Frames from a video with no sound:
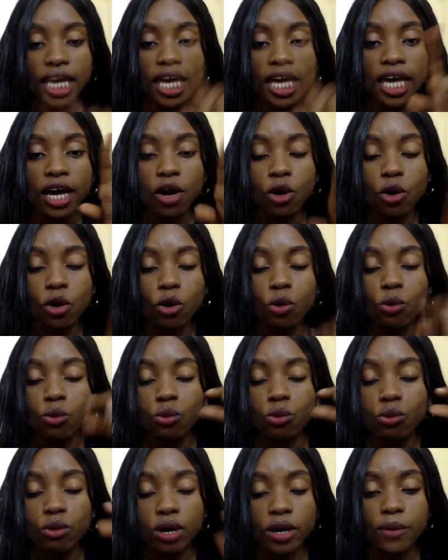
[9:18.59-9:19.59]
or
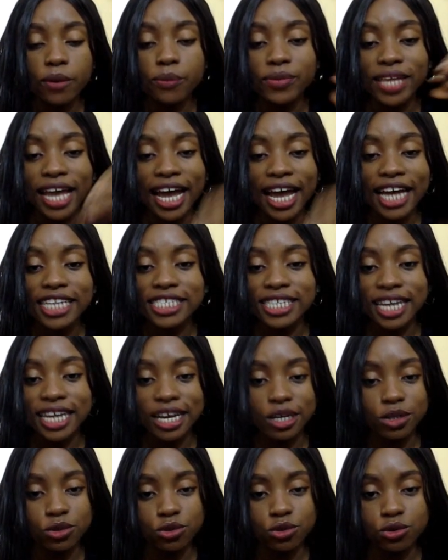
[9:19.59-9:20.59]
the hashtag
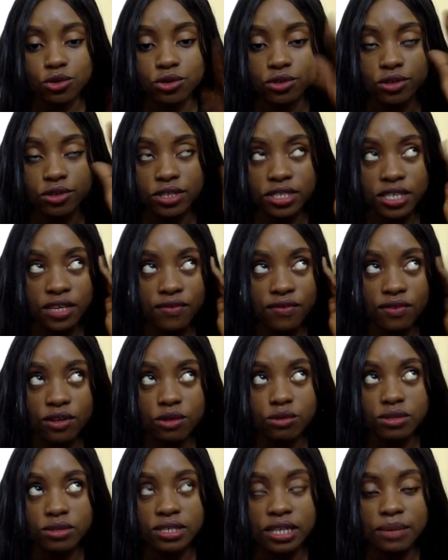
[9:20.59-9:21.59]
to use, or is giving you
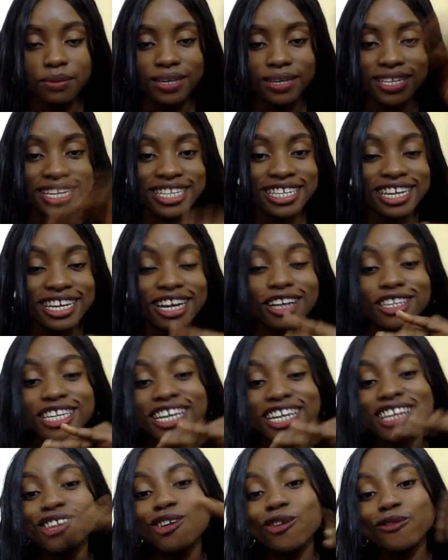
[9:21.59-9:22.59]
sleeping, like there are
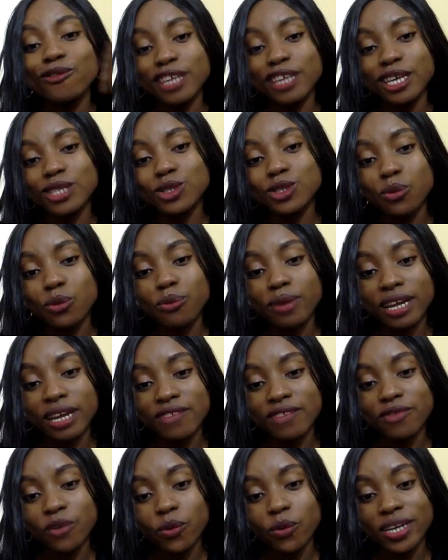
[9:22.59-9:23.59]
enough things to plan for
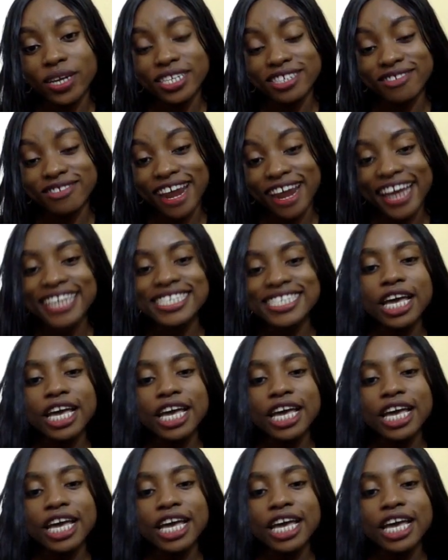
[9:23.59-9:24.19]
wedding, right?